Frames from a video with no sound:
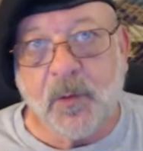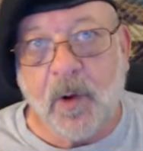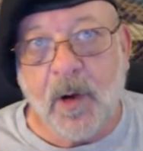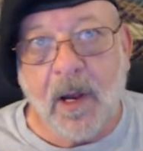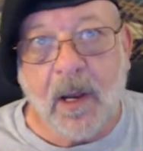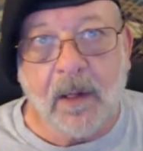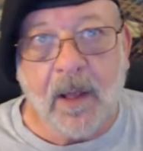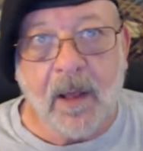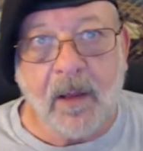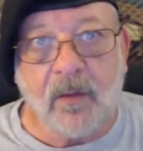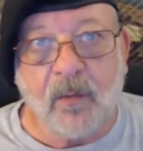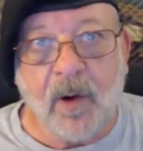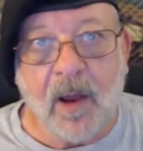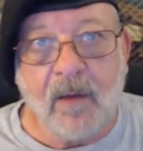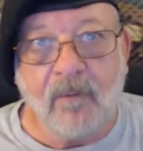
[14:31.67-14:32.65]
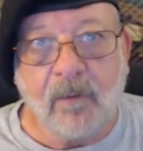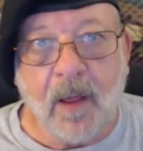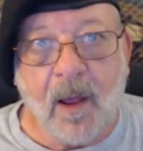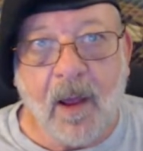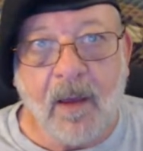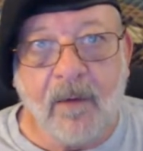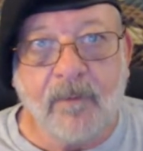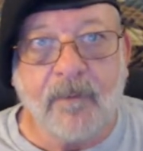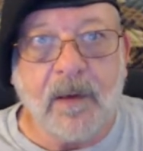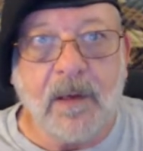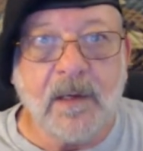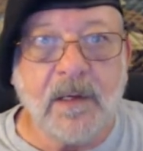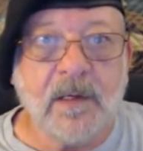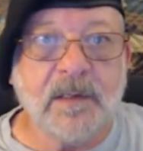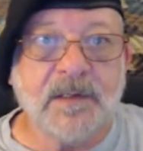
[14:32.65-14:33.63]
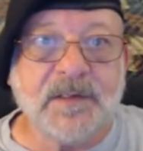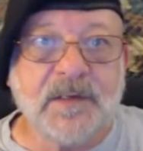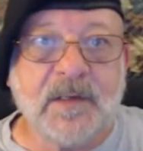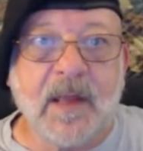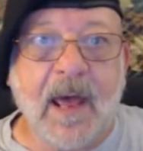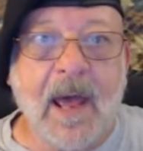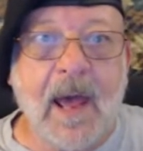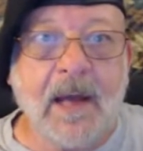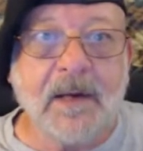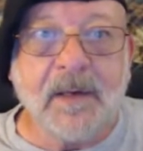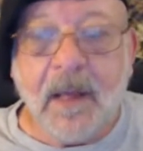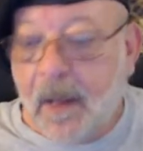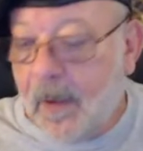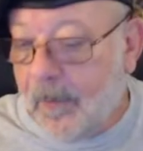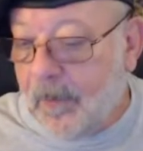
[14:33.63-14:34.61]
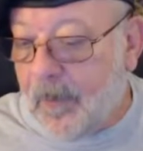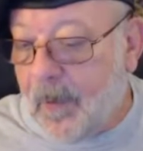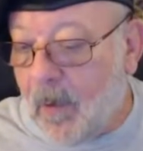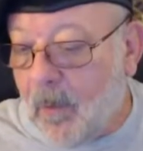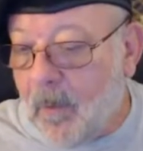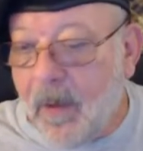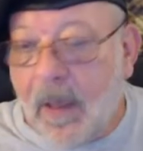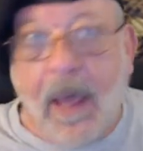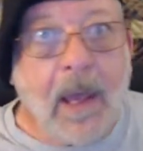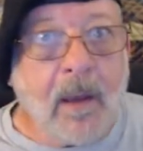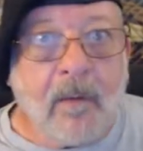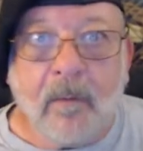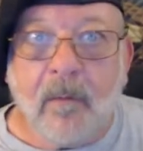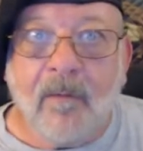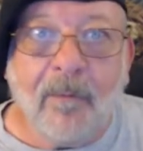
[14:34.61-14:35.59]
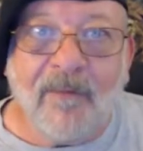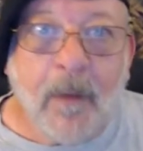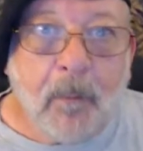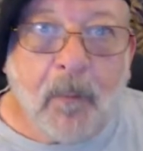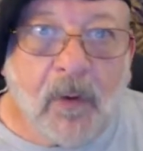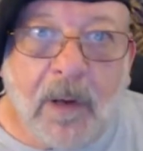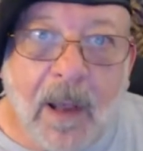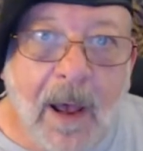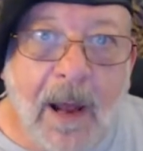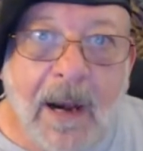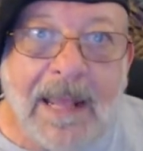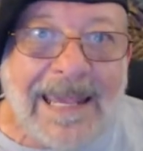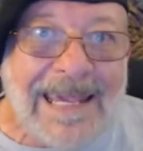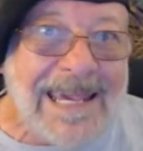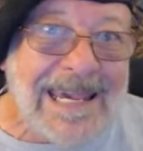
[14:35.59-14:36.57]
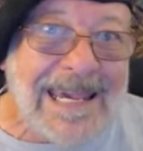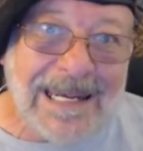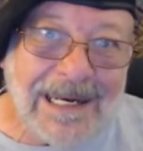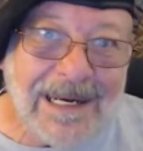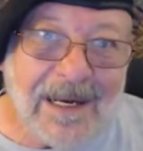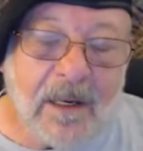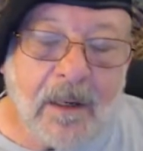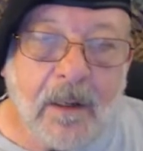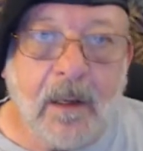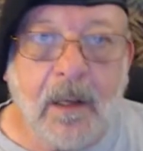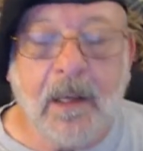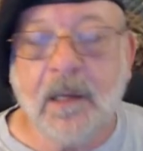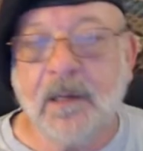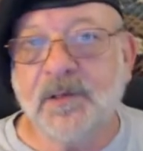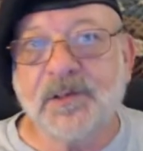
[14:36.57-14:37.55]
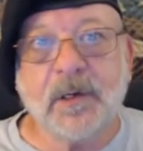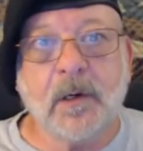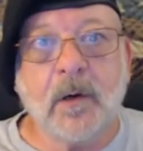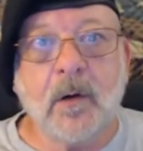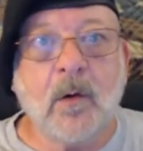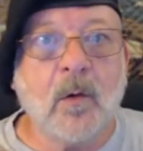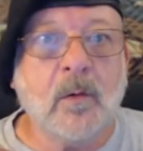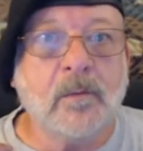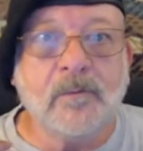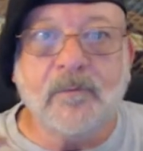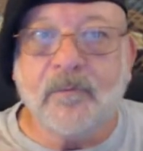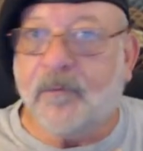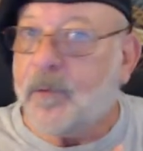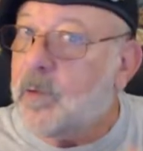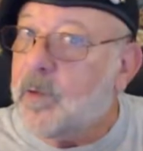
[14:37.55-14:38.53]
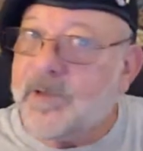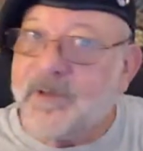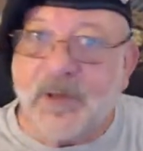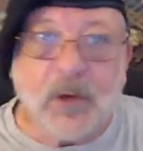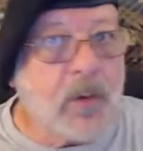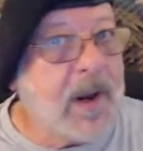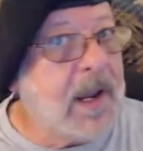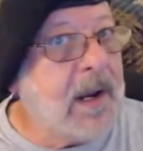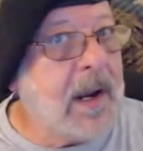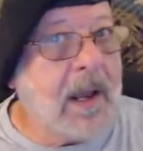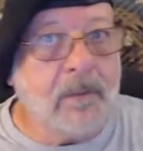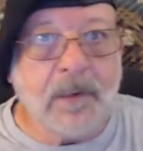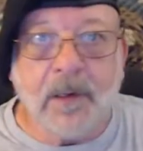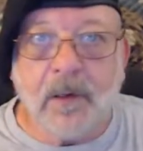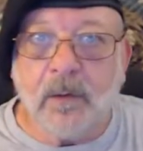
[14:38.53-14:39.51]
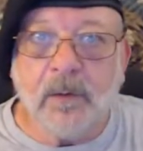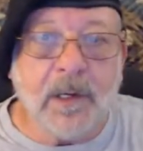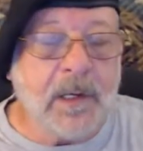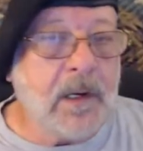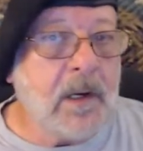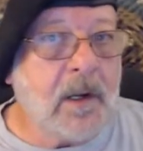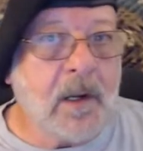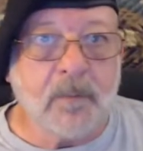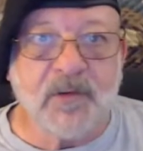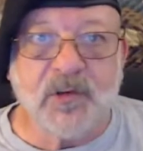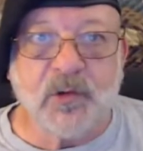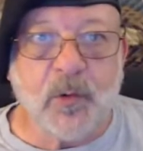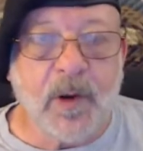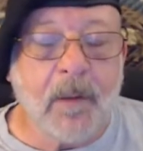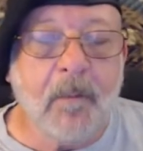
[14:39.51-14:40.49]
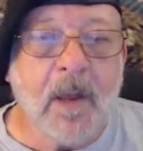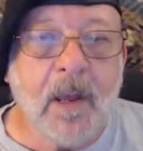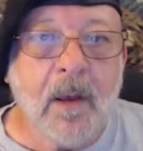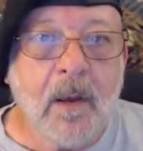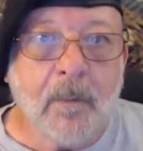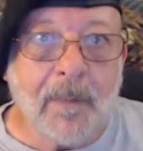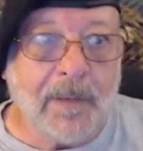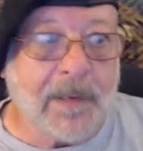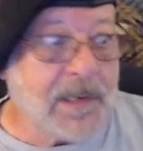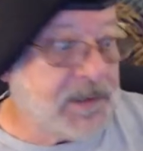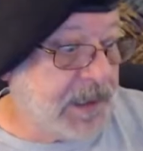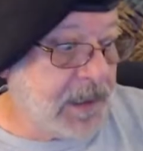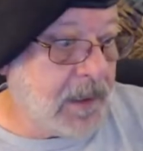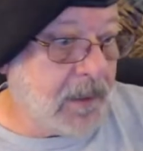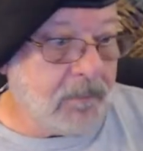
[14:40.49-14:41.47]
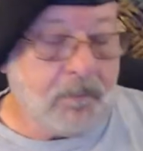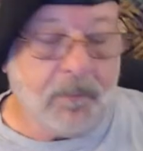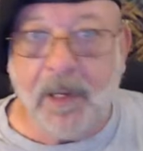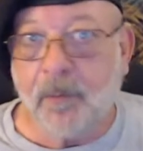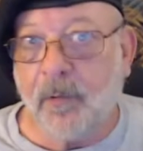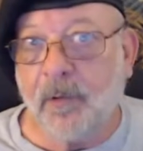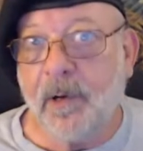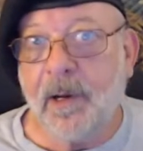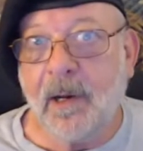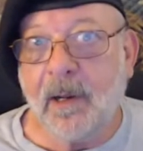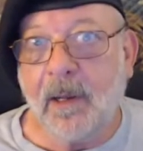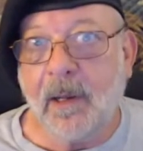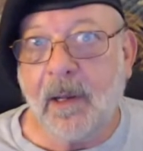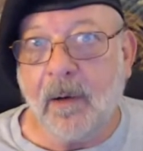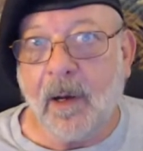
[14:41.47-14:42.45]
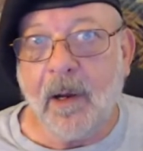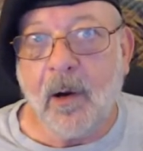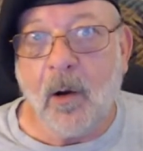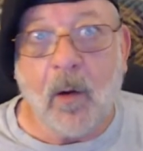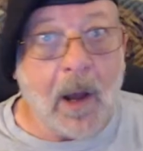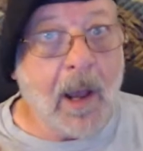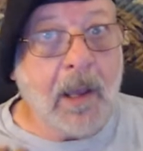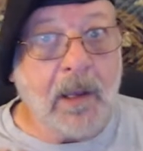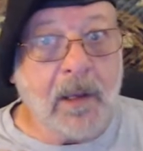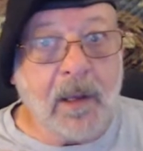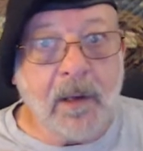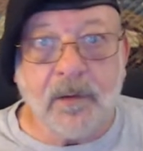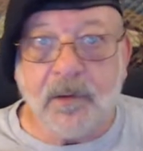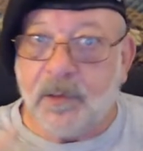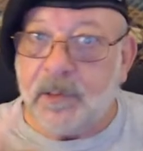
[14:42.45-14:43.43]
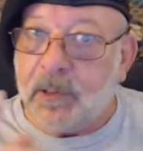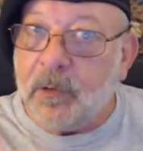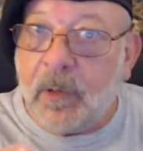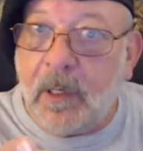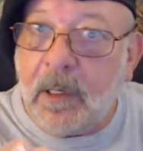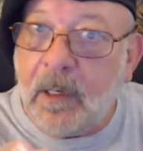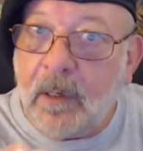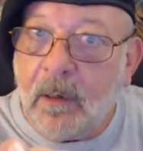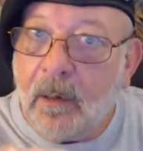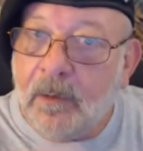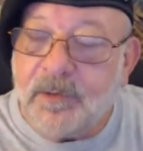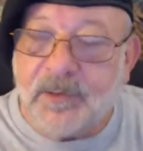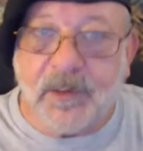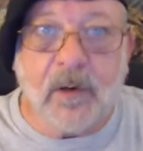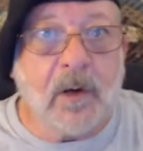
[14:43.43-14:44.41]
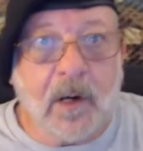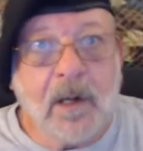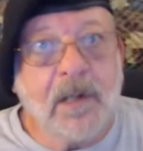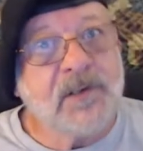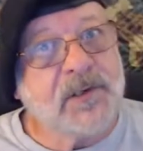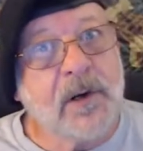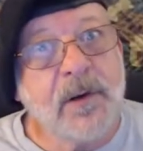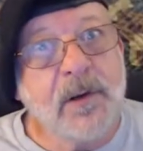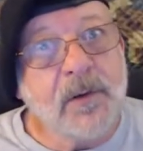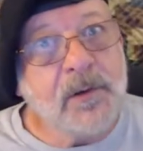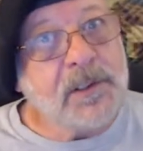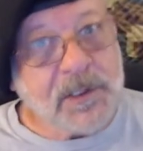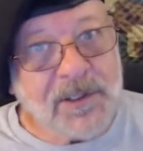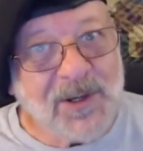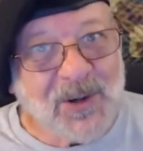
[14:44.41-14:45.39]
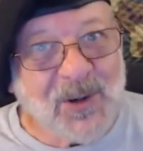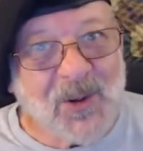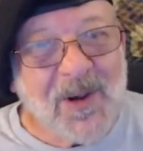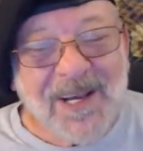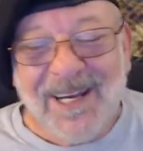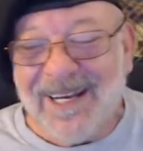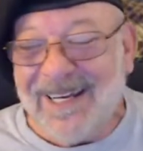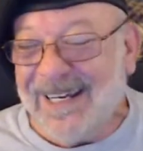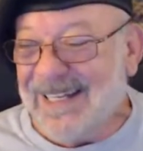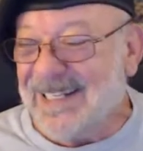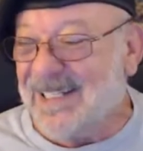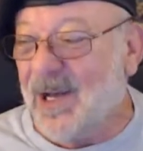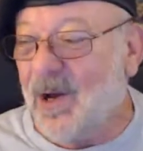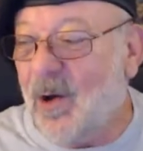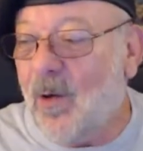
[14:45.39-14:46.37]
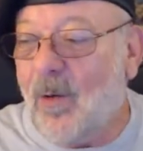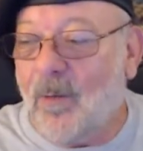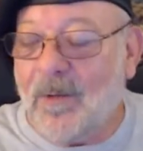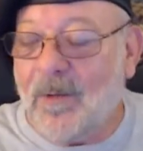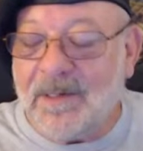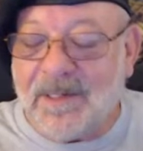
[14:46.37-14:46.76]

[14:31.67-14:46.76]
why I like Thrive Life, is that hey, people got to eat. And so food is a great income stream, because again, people need to eat. I know I eat. Do you eat? So odds are you do. So